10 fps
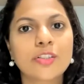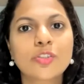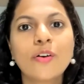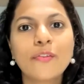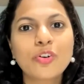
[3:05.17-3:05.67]

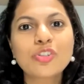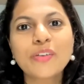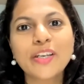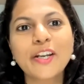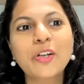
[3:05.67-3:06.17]
So of course
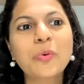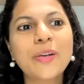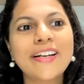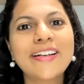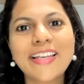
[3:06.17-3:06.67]
we need to
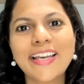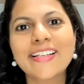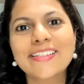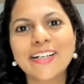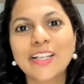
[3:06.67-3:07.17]
eat
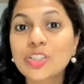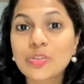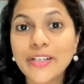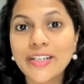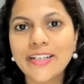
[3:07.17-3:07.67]
cakes that are
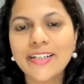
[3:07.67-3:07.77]
sweet